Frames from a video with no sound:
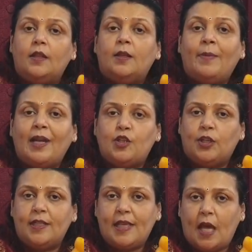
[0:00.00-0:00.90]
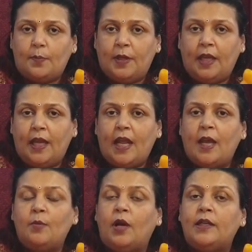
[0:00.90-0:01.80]
The magic is happening and I
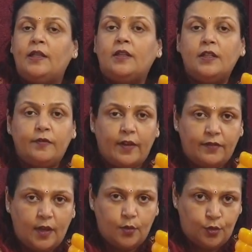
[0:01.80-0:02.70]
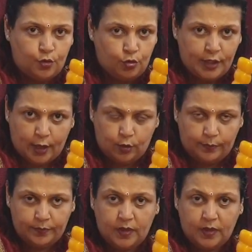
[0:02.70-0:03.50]
am earning 35,000 through tarot.